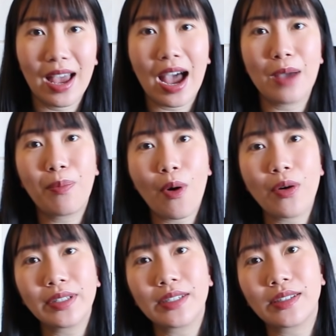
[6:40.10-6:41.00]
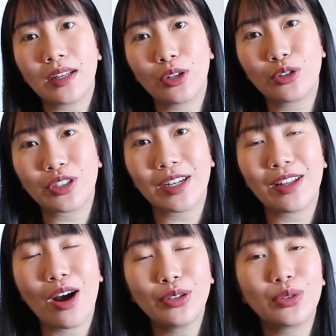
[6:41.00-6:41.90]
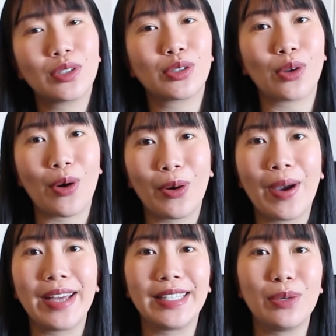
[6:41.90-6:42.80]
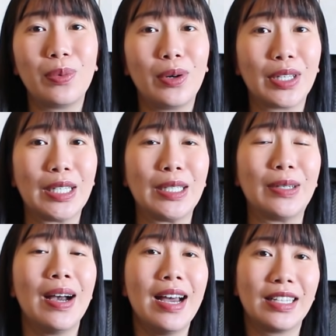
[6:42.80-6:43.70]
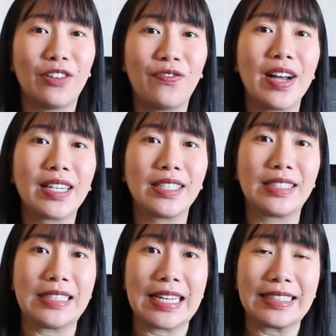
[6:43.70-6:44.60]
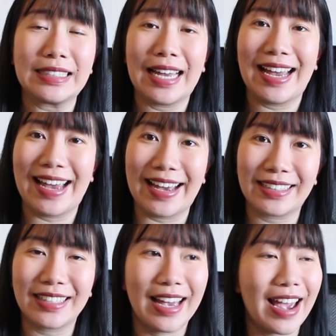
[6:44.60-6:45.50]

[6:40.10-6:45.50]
I pour the solution onto the soil and it will kill the fungus gnat's eggs,